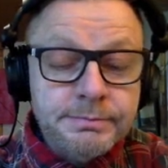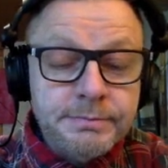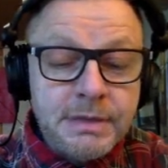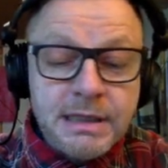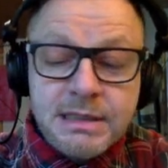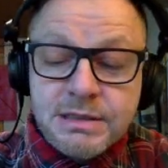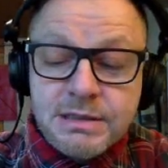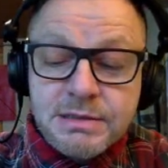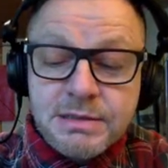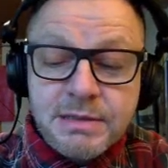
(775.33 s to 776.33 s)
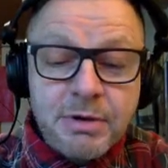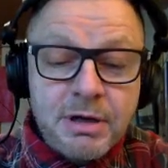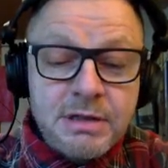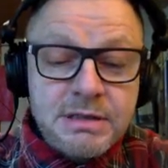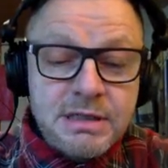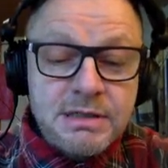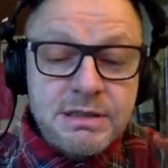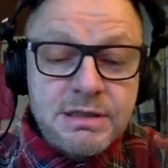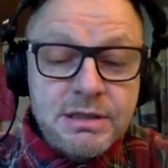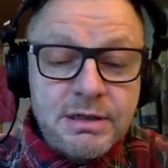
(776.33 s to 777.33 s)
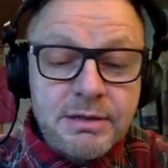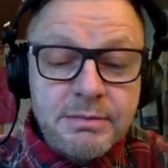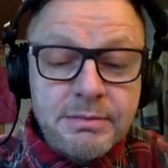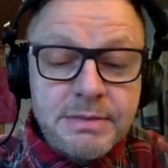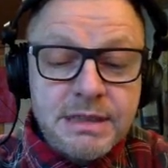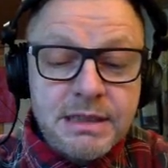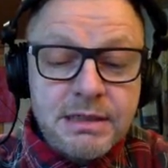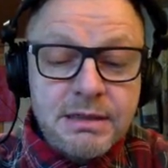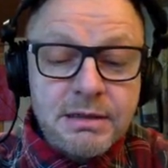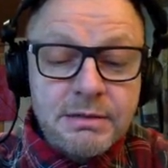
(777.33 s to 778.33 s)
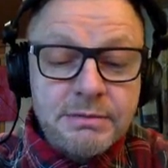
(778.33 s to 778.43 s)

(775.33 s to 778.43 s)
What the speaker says: Let's pass it a term signal.